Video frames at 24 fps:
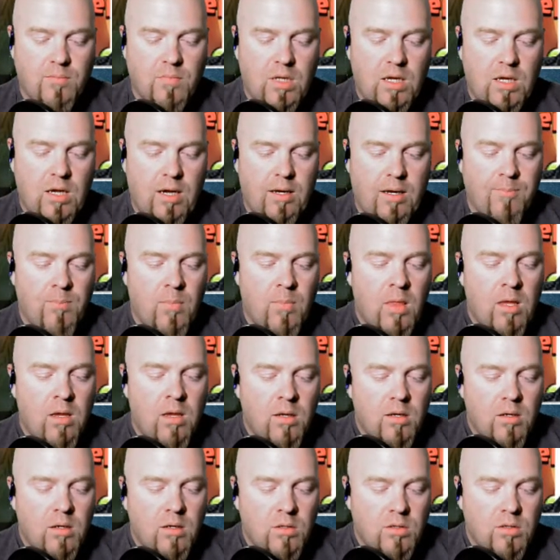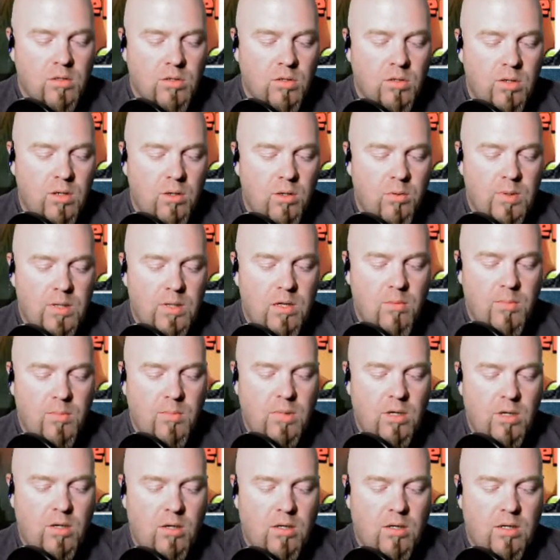Okay, so here we
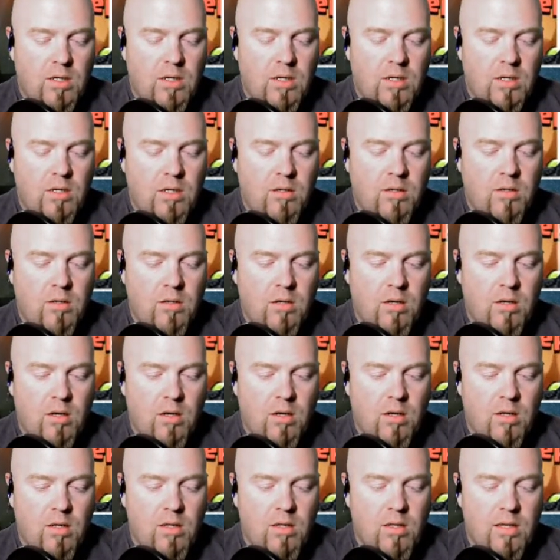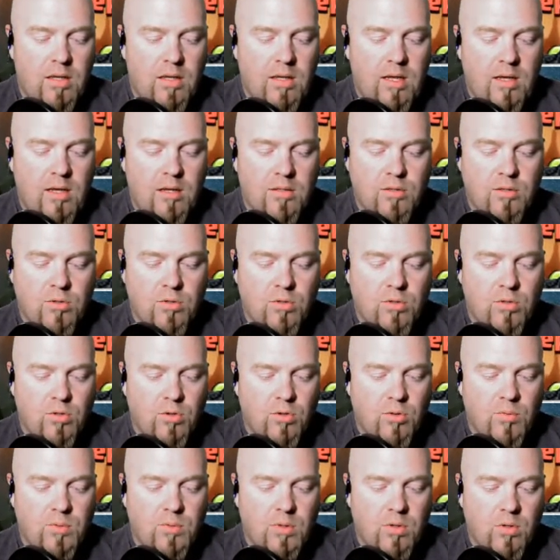coming on in. Clan Castle
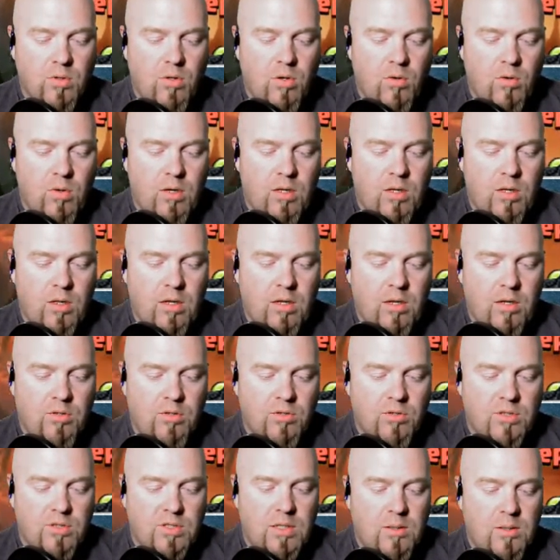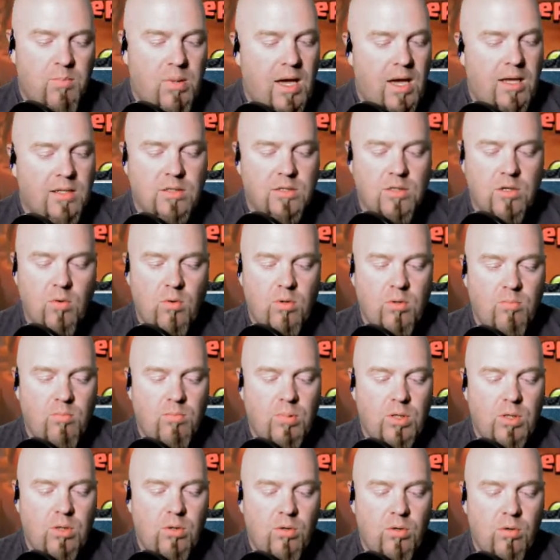troops are going in there, and you'll see bats go in
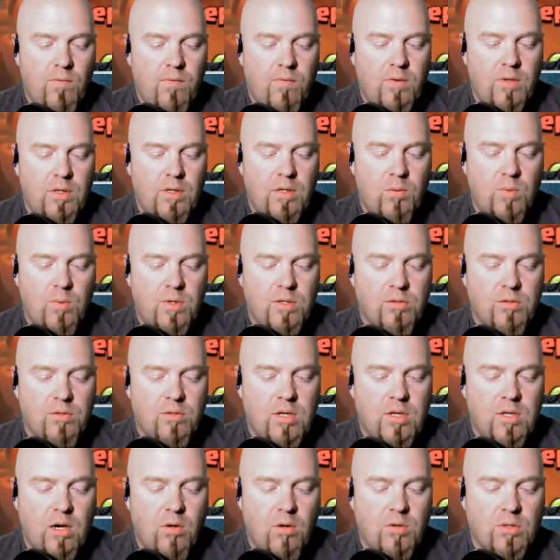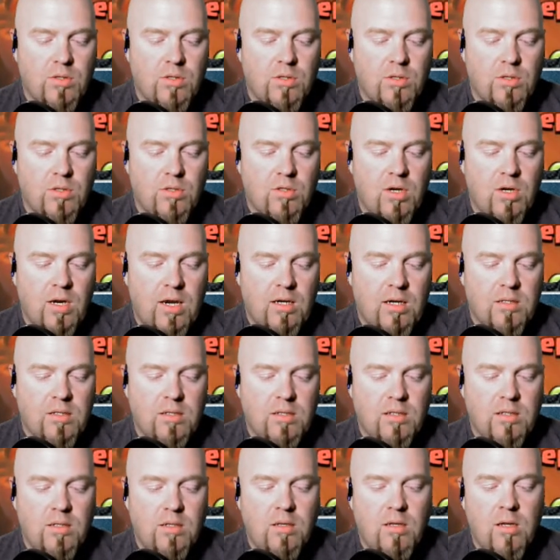beautifully. Wizard Tower's
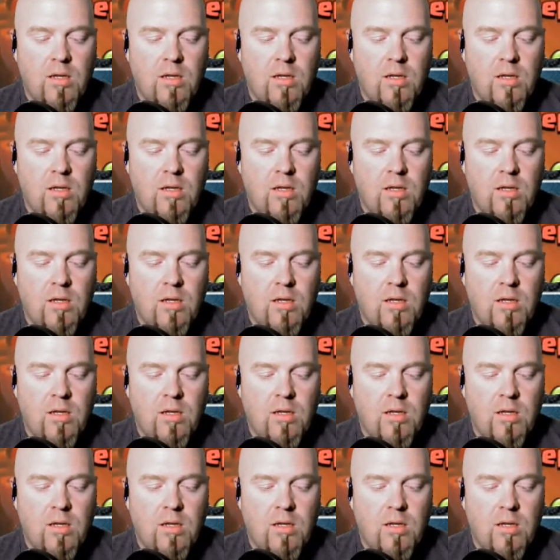distracted.